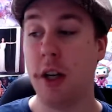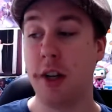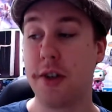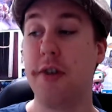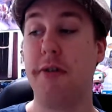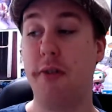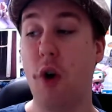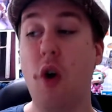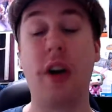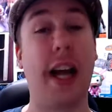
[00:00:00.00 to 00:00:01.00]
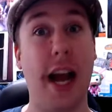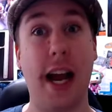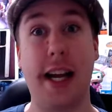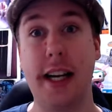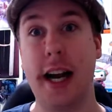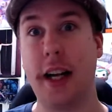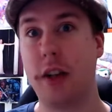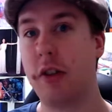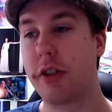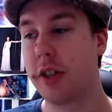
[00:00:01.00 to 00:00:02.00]
4K at
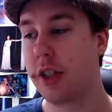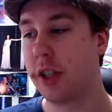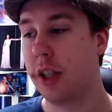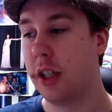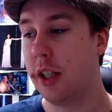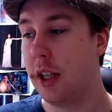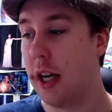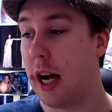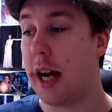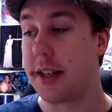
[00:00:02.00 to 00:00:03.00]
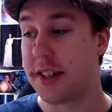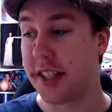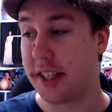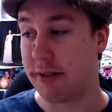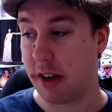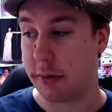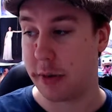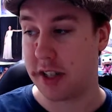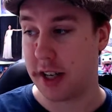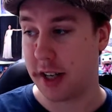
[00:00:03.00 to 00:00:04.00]
launch at 60 frames per
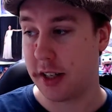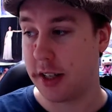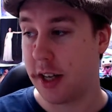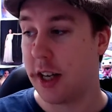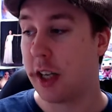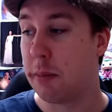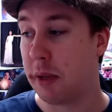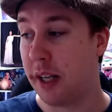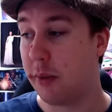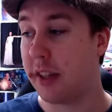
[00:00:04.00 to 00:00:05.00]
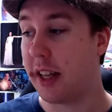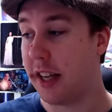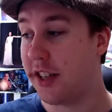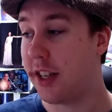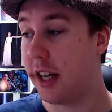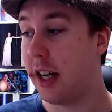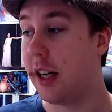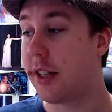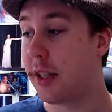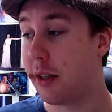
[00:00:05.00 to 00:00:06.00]
second, complete with HDR
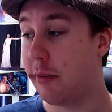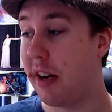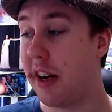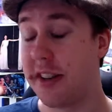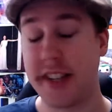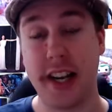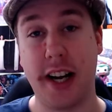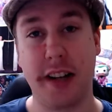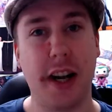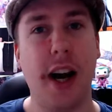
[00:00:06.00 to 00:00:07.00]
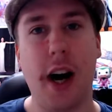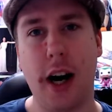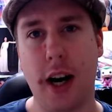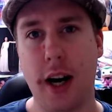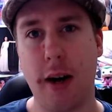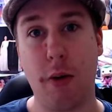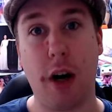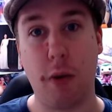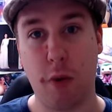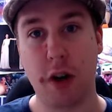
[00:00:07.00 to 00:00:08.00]
and surround sound.
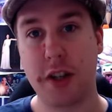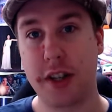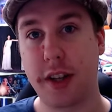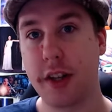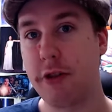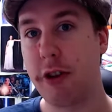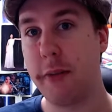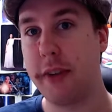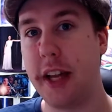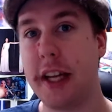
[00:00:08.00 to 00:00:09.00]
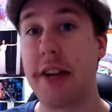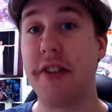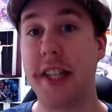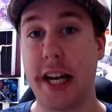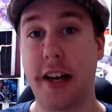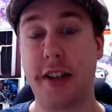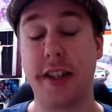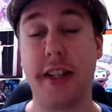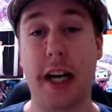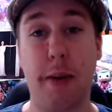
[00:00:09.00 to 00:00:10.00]
I watched the stream and they even
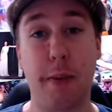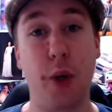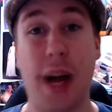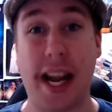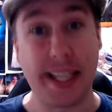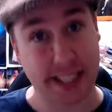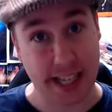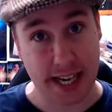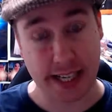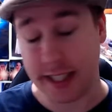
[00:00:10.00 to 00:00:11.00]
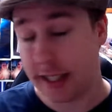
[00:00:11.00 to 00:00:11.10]
touted up to 8K.